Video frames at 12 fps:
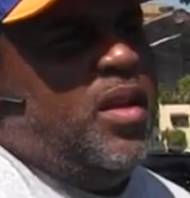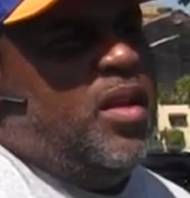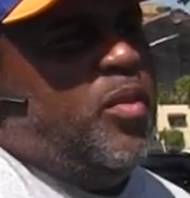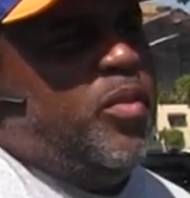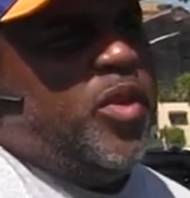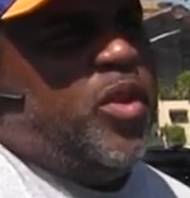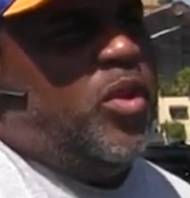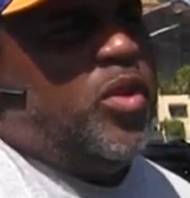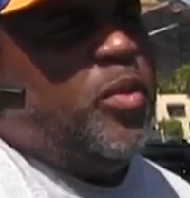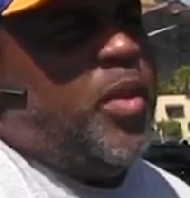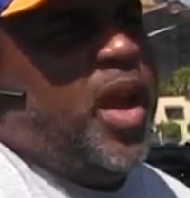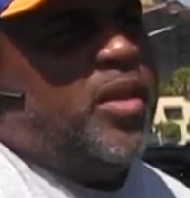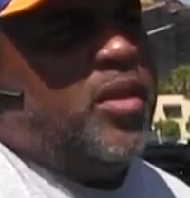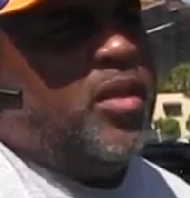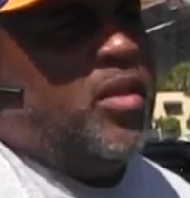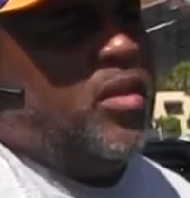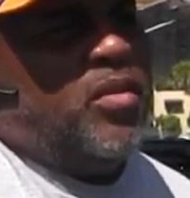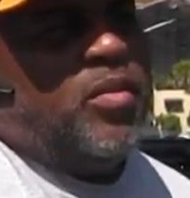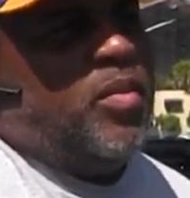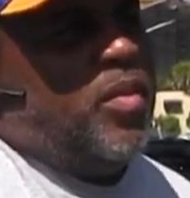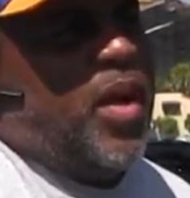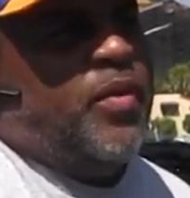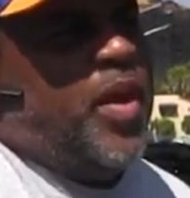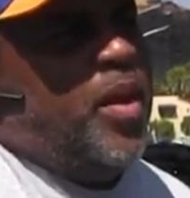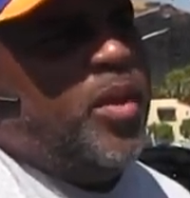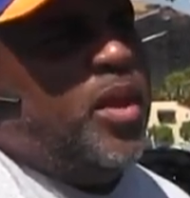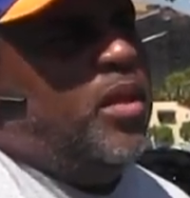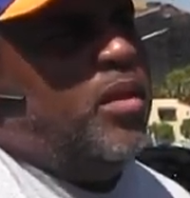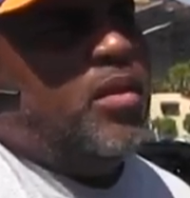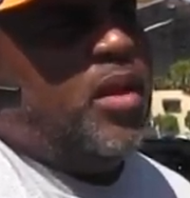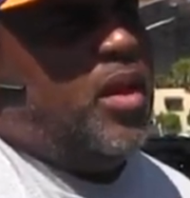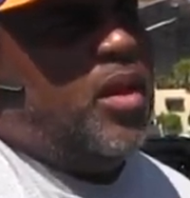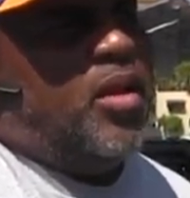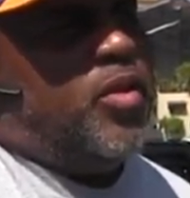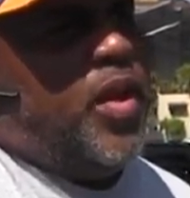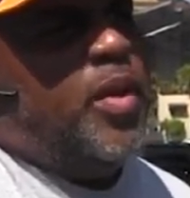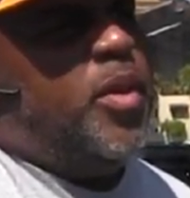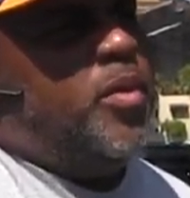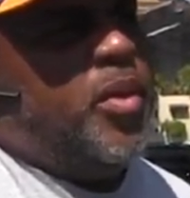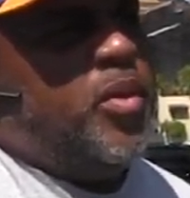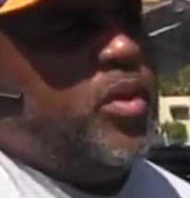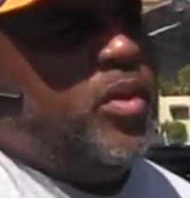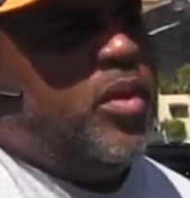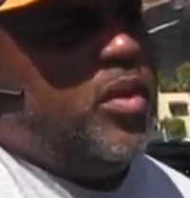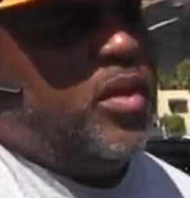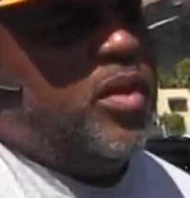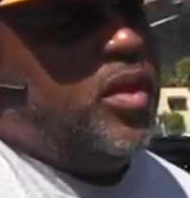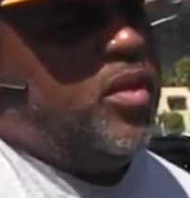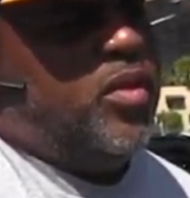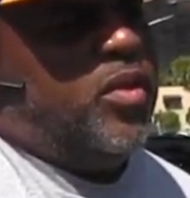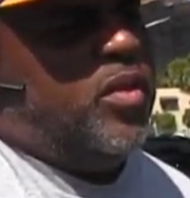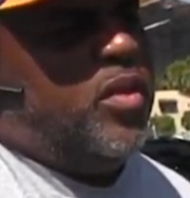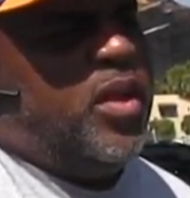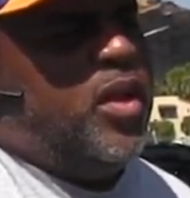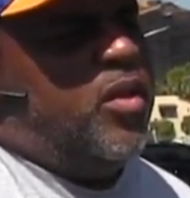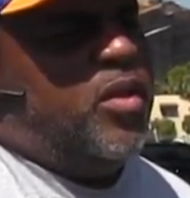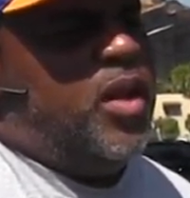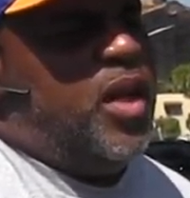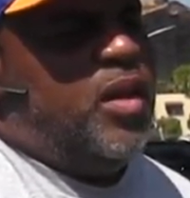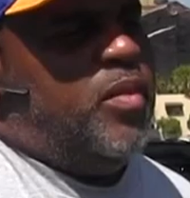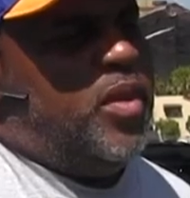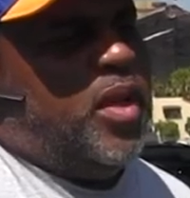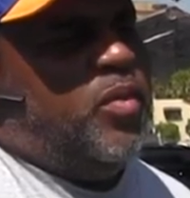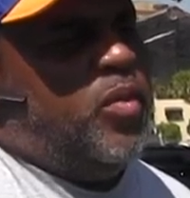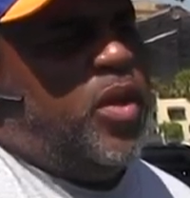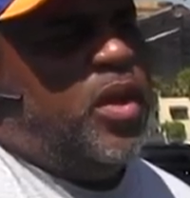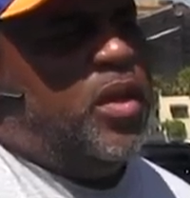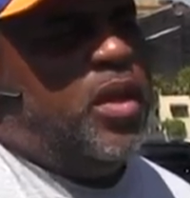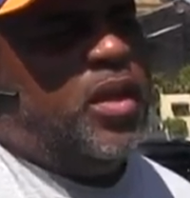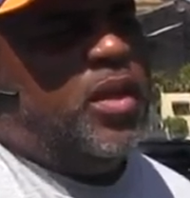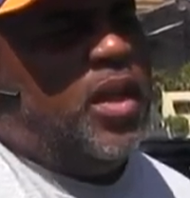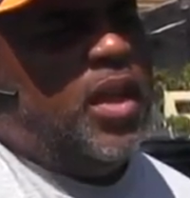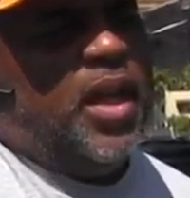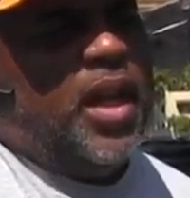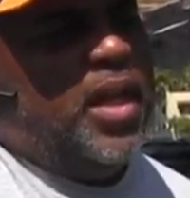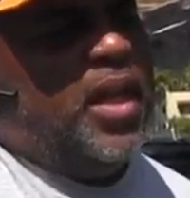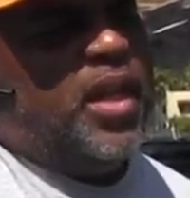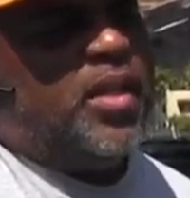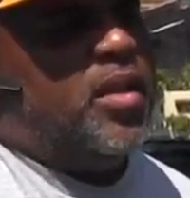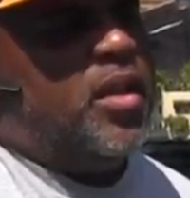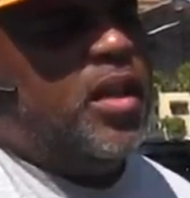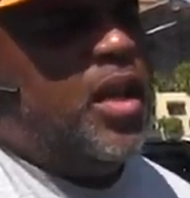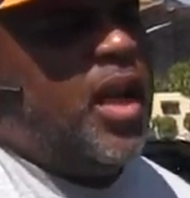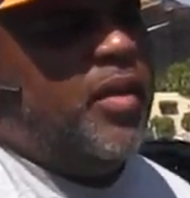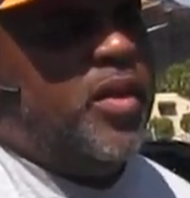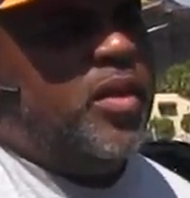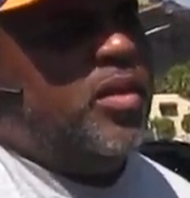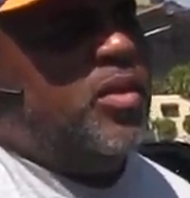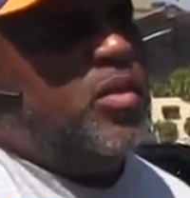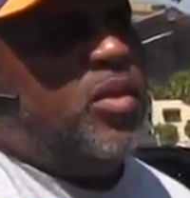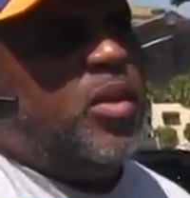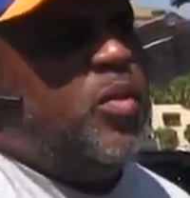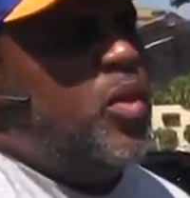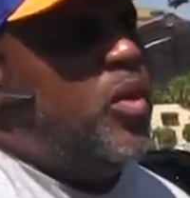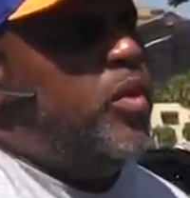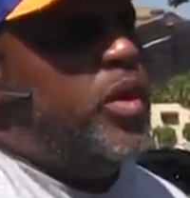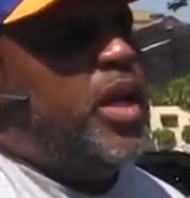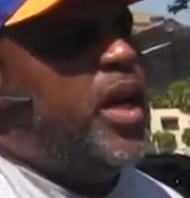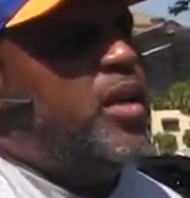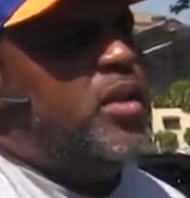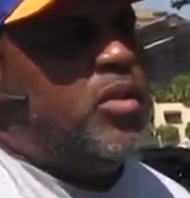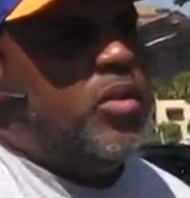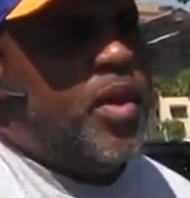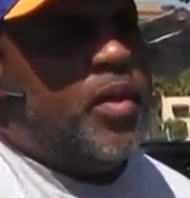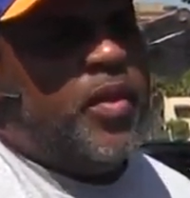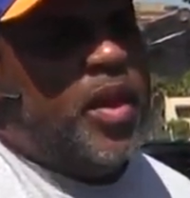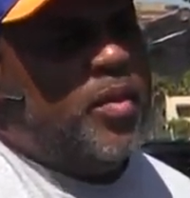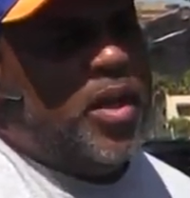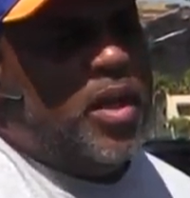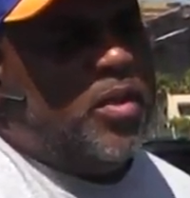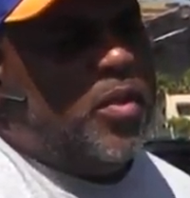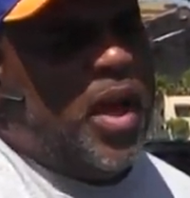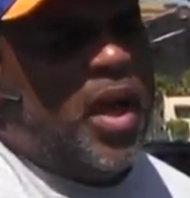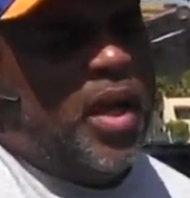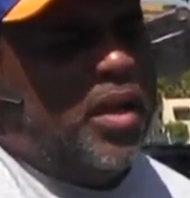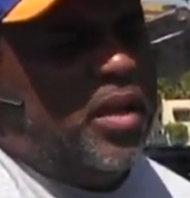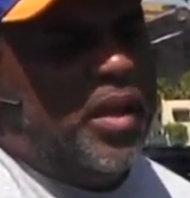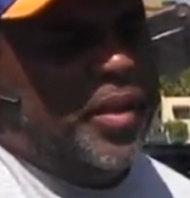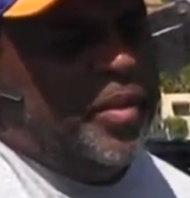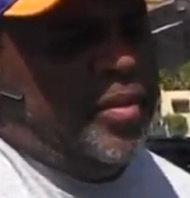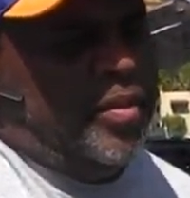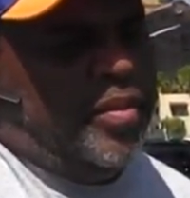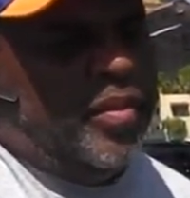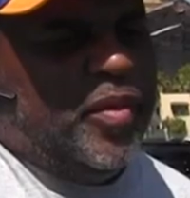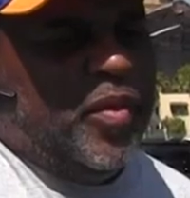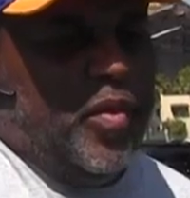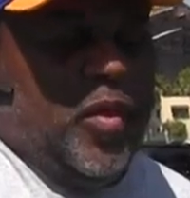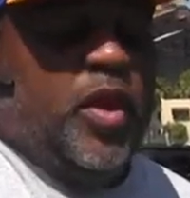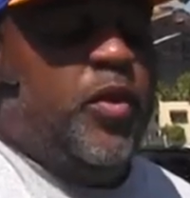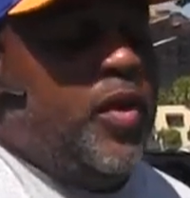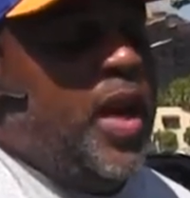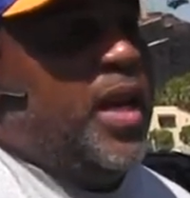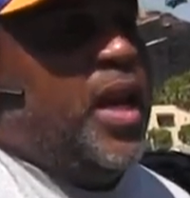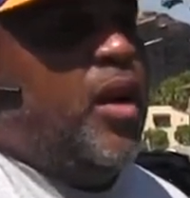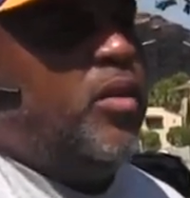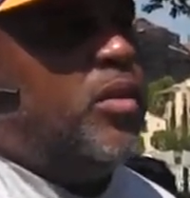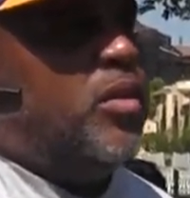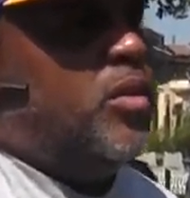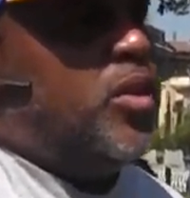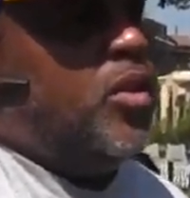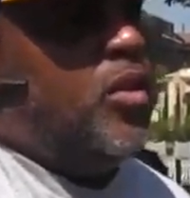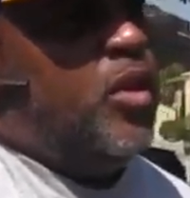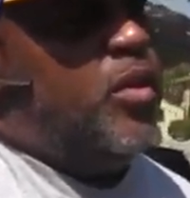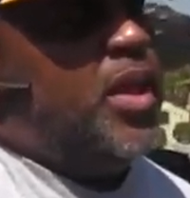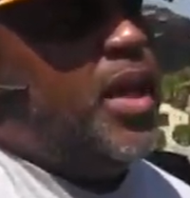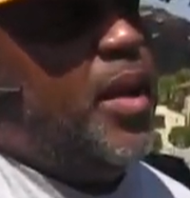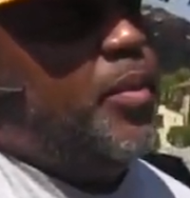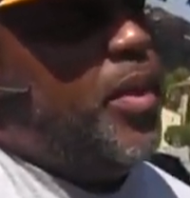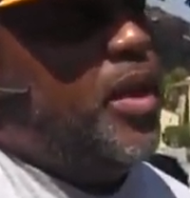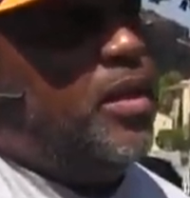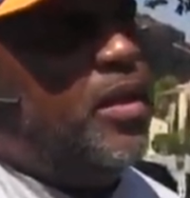the Tulsa massacre, my family, I lost family members just the other day. So one of the lady that's still alive is somehow related to my family as my aunt. I'm gonna find out what's going on with that, but